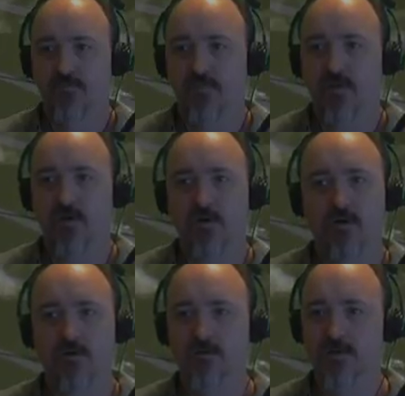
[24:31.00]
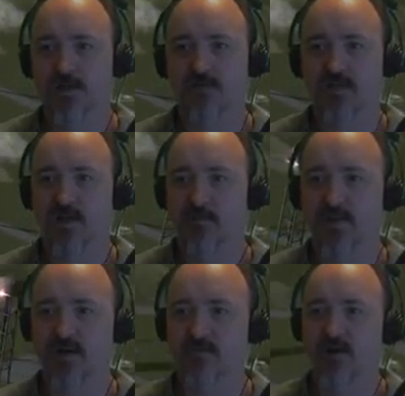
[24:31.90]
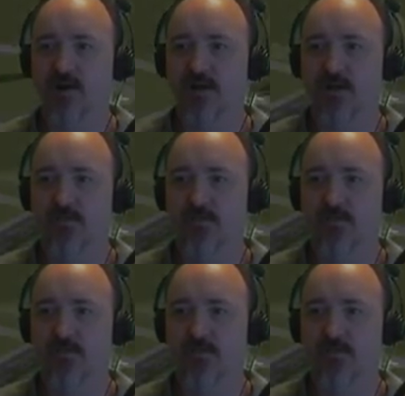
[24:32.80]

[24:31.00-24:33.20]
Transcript: Oh, it's off like a bottle rocket.